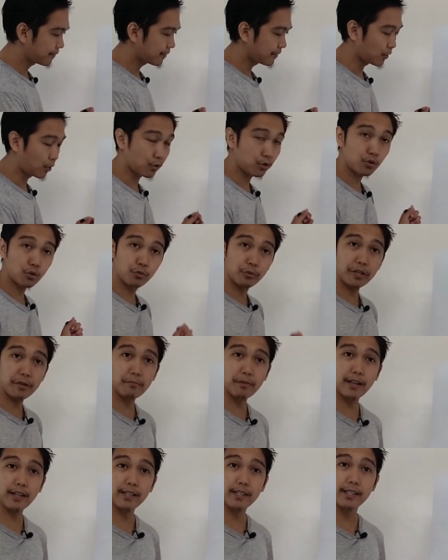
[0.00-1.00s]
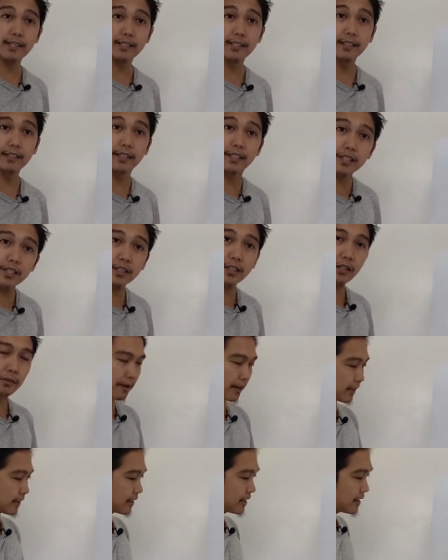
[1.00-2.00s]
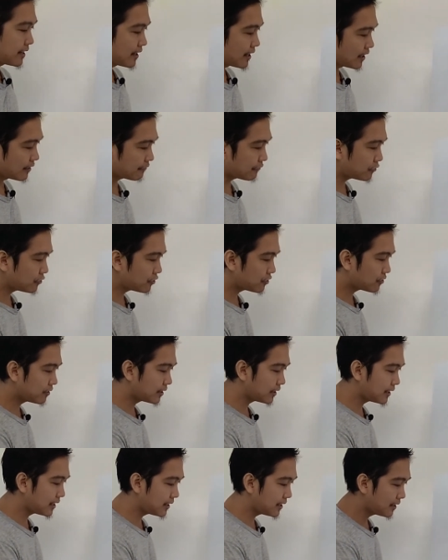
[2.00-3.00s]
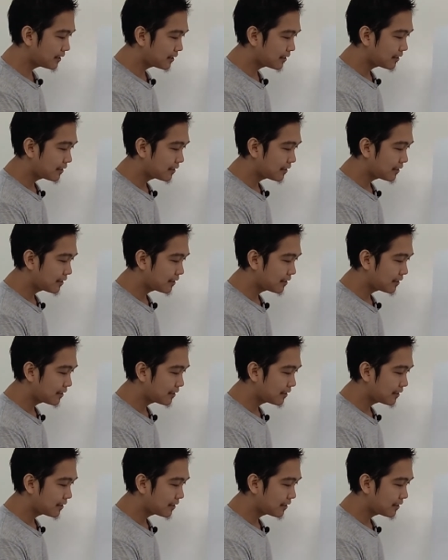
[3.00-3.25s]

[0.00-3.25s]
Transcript: also rebranding as a digital bank. Unfortunately,